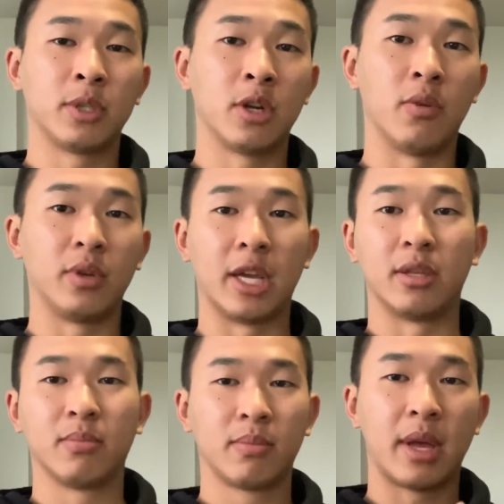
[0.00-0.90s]
So yeah,
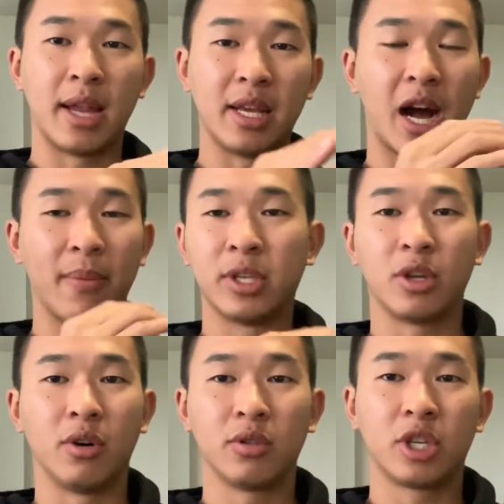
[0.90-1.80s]
any
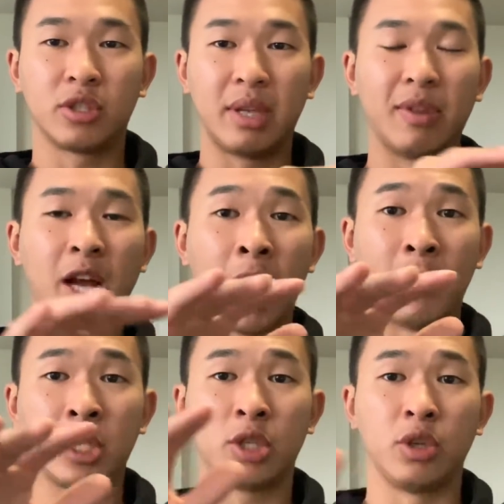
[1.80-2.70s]
comments, just leave the
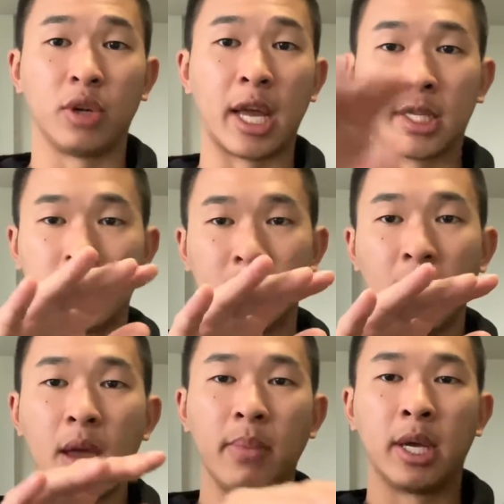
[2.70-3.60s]
comments to your guesses,
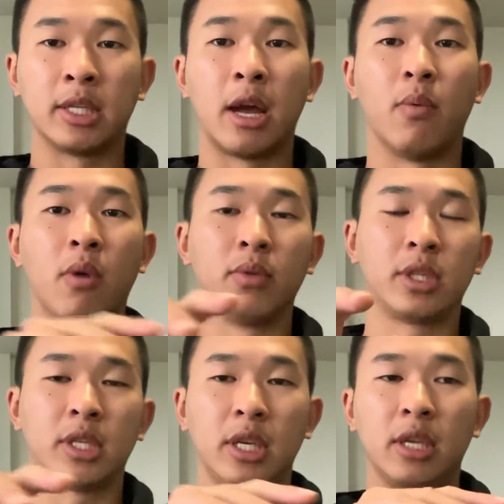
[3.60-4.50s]
because I won't
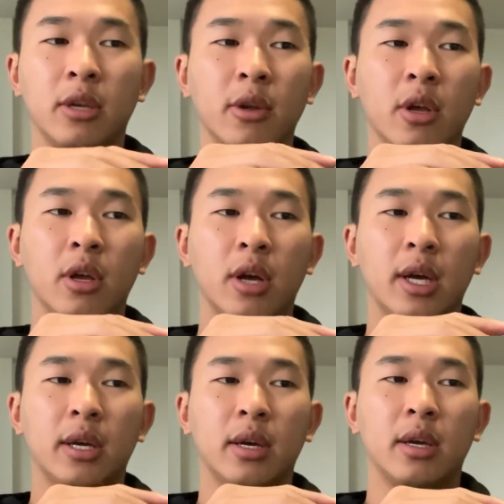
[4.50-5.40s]
see
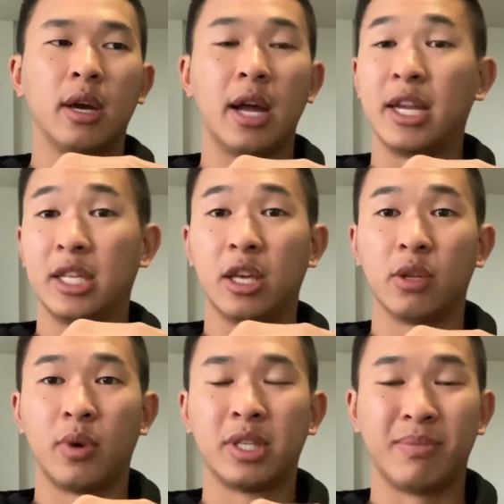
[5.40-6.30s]
any of the
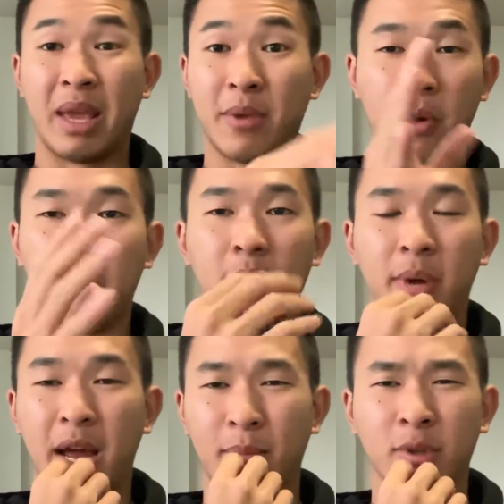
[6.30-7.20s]
other ones. Maybe I will,
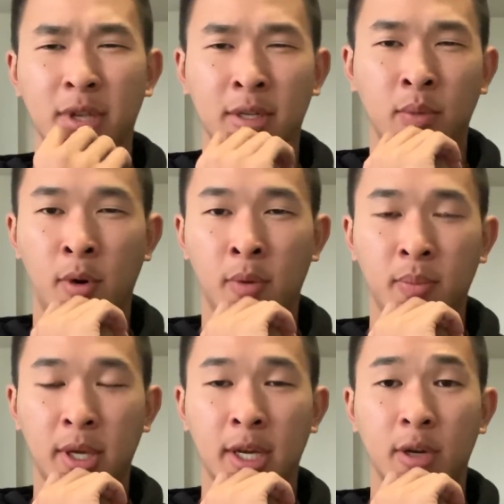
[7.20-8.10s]
but I most likely
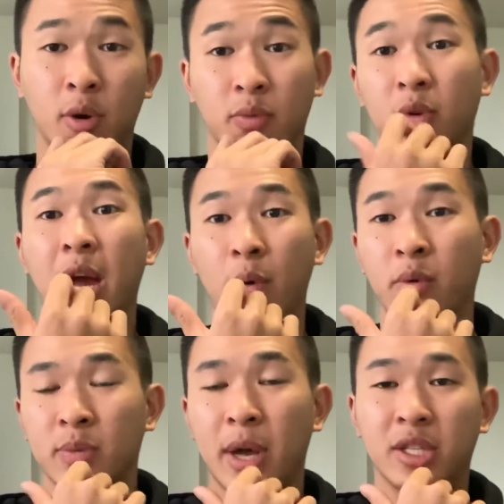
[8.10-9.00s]
won't, because, or I
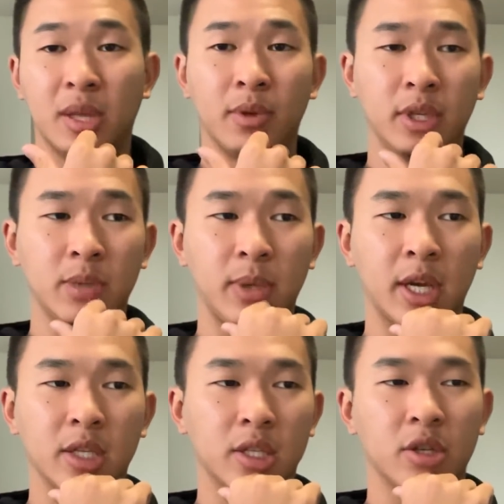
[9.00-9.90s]
won't respond to them at least,
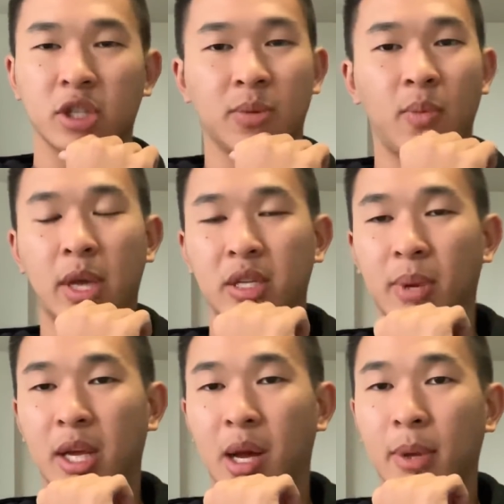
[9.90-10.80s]
because there's just gonna be way too
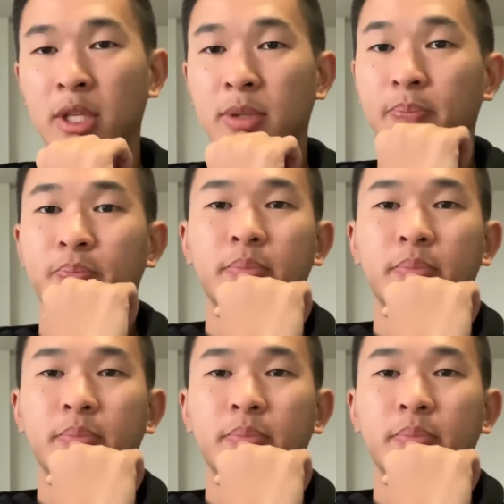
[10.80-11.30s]
many comments.